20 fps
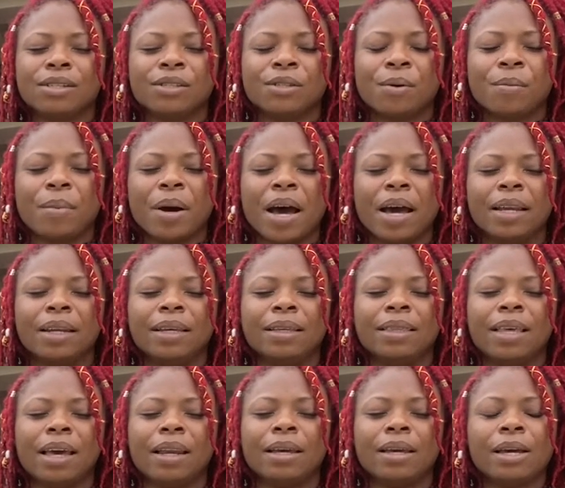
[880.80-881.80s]
the
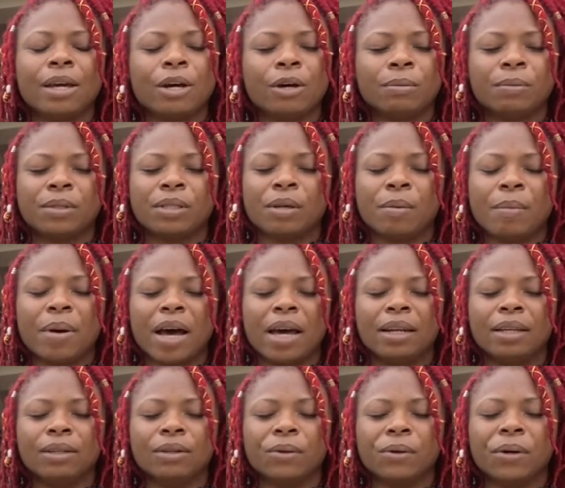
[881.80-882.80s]
evil spirits
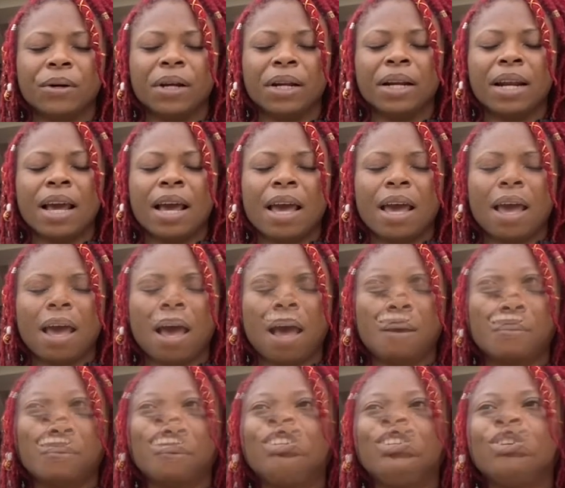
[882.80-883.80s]
that are making
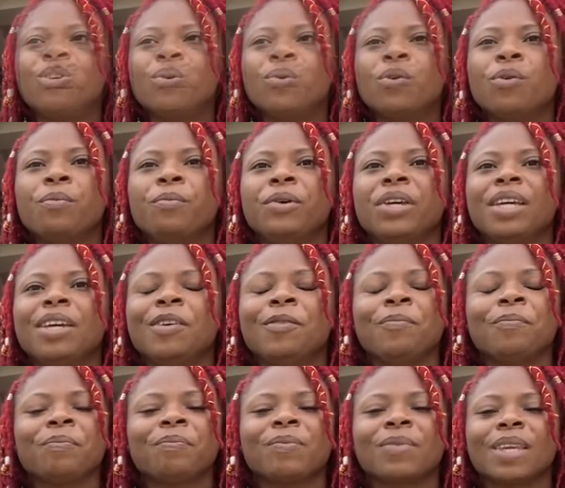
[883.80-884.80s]
them do
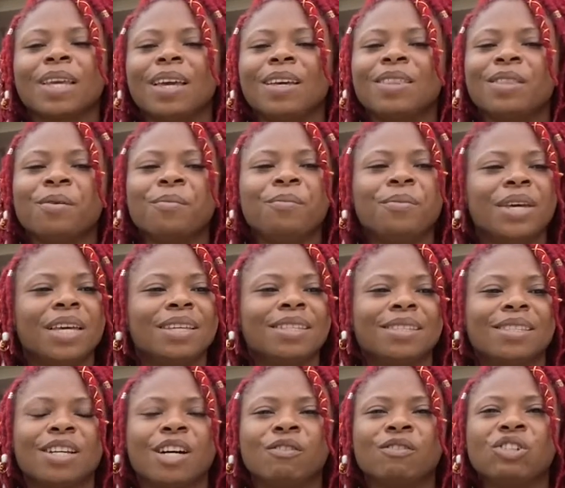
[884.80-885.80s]
this
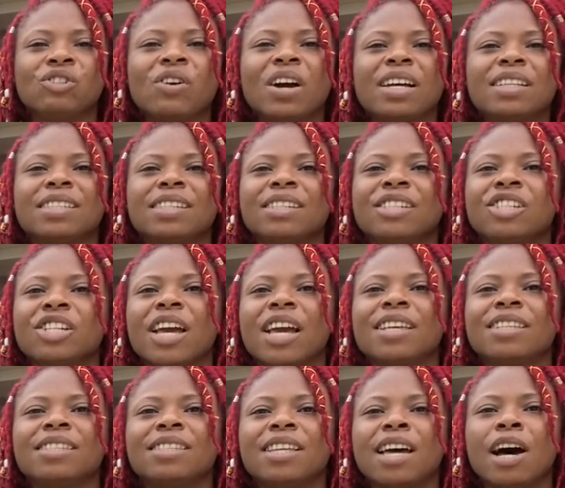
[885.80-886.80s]
will get
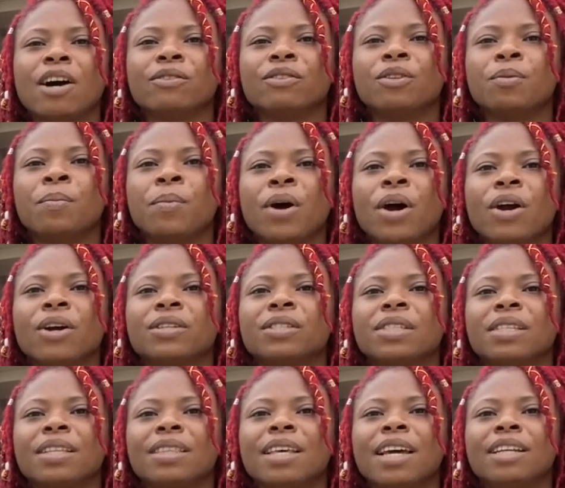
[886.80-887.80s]
very
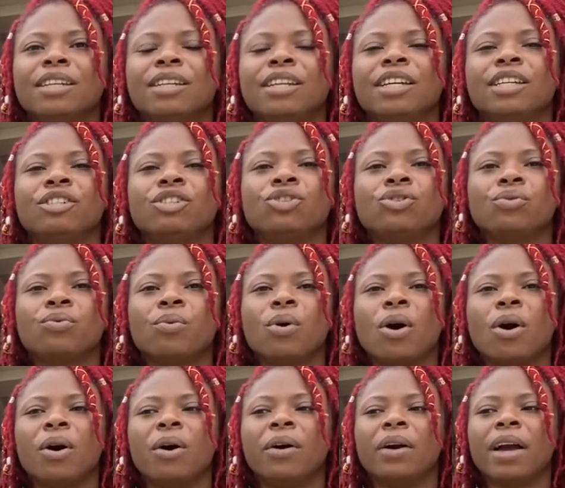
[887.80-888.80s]
agitated to
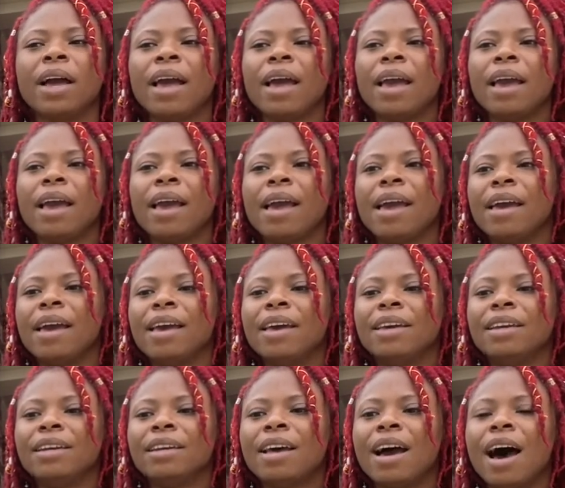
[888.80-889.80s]
the point that they
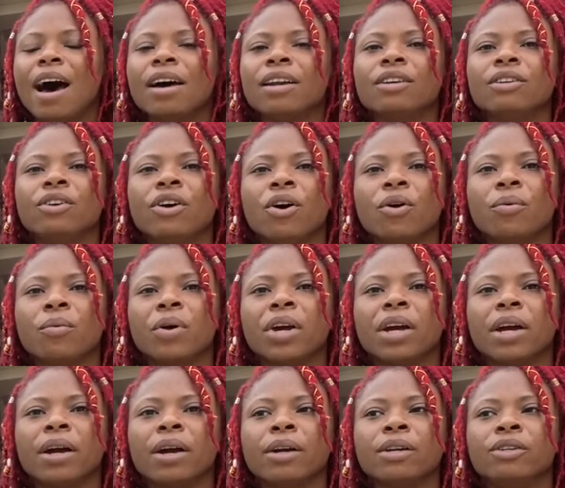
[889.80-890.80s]
will start showing
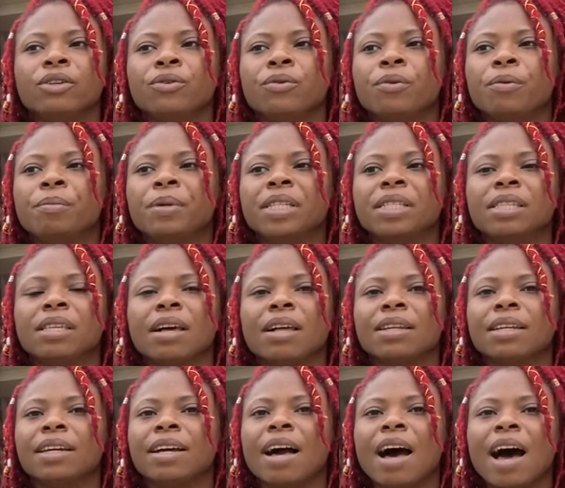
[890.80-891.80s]
their true
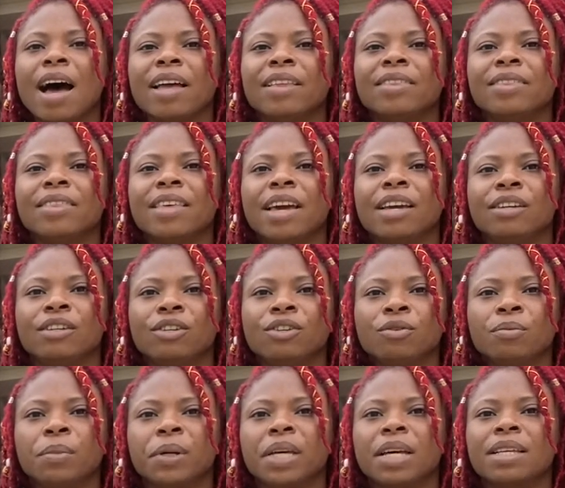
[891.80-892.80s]
colors.
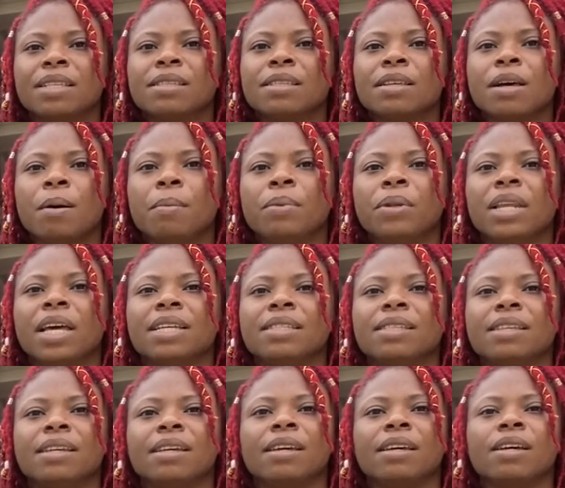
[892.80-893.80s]
Okay?
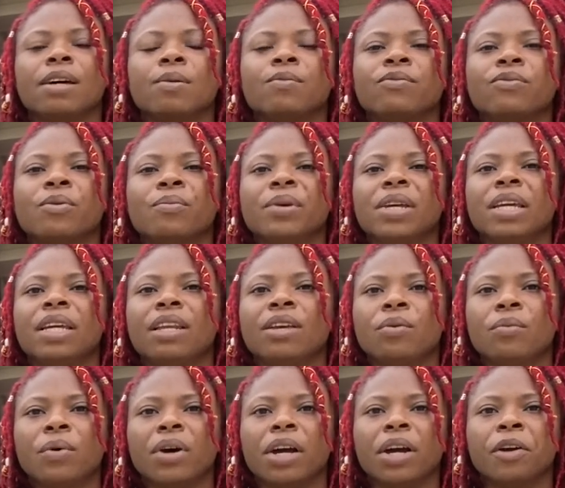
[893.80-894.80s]
And you
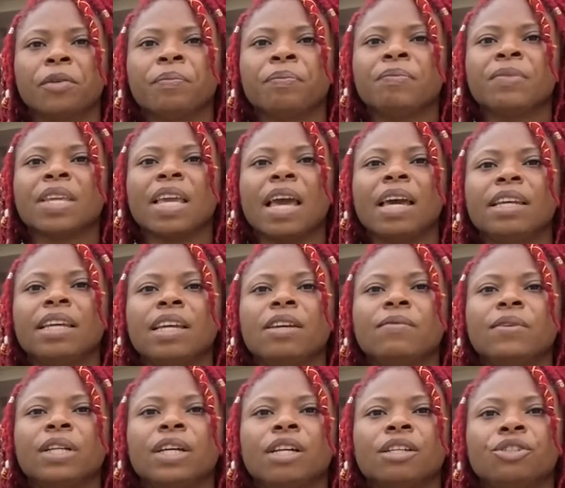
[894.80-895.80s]
know what you should do
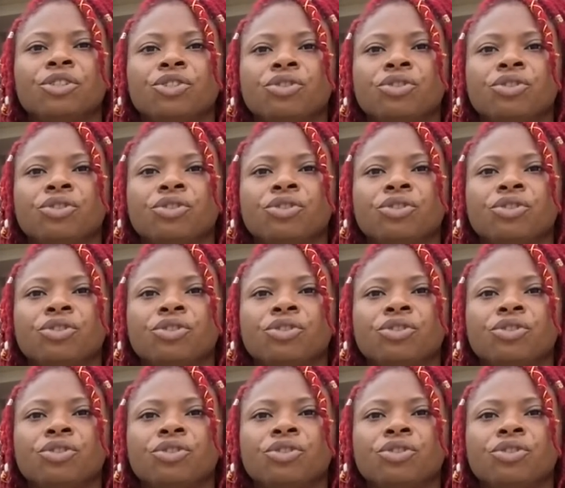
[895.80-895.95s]
instead,